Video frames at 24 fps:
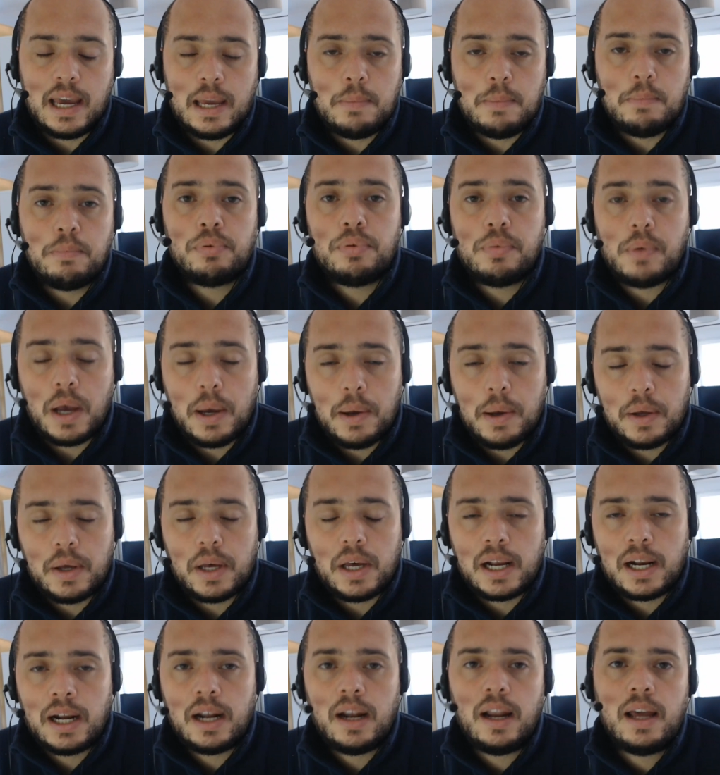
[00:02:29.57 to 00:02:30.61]

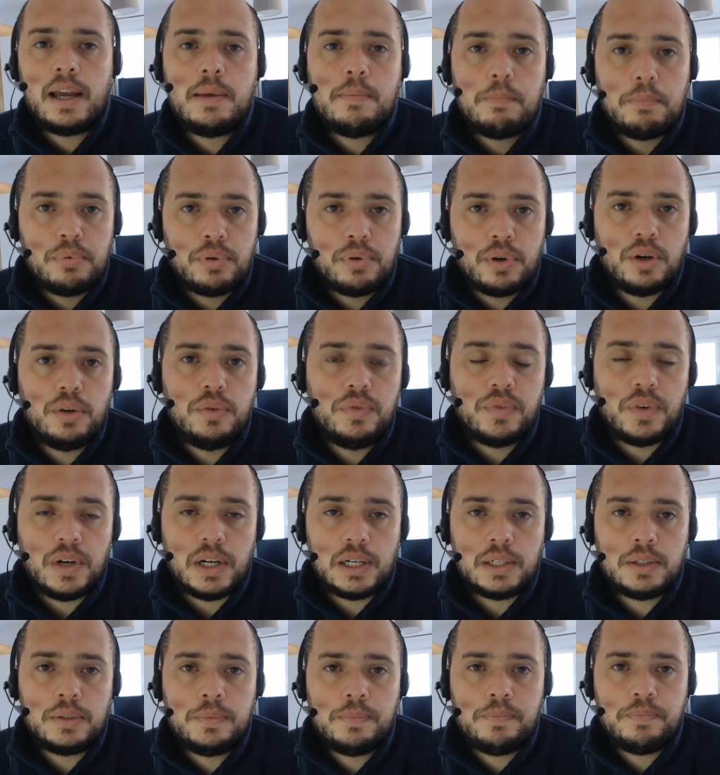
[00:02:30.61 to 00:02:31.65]
a client
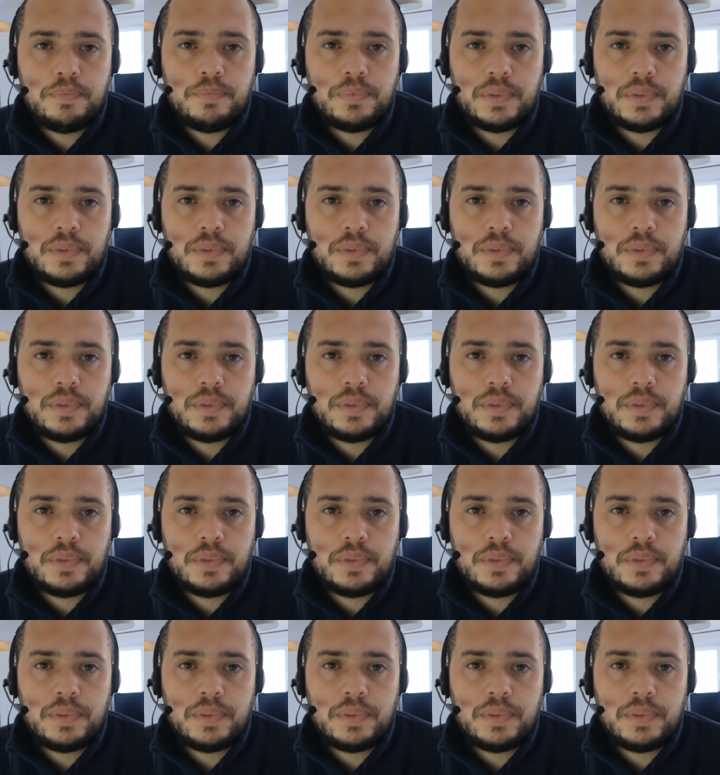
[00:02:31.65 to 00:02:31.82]
profile,